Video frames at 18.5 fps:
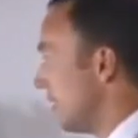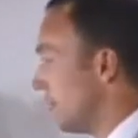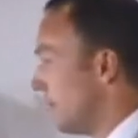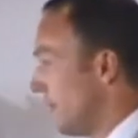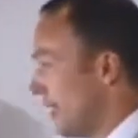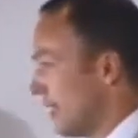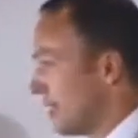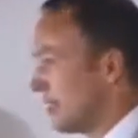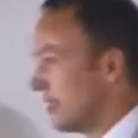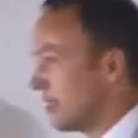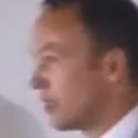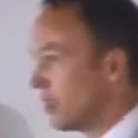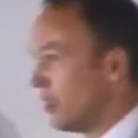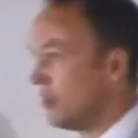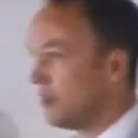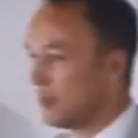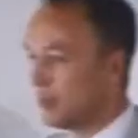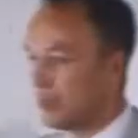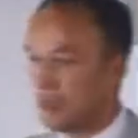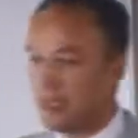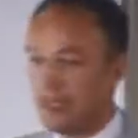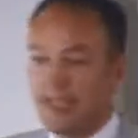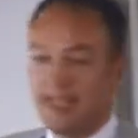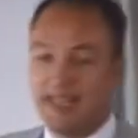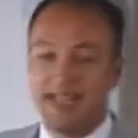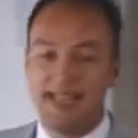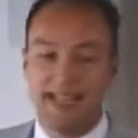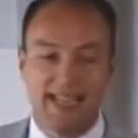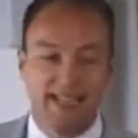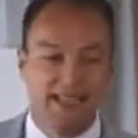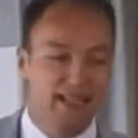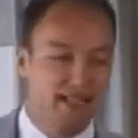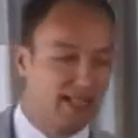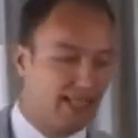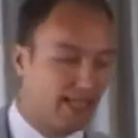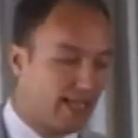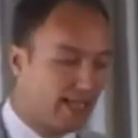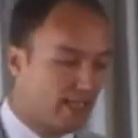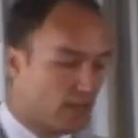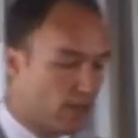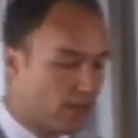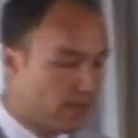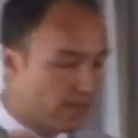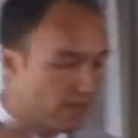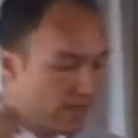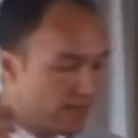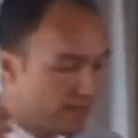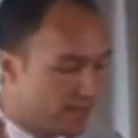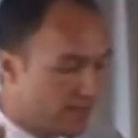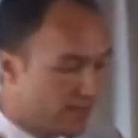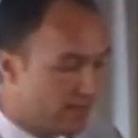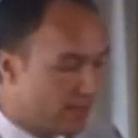are in fact determined in the light of these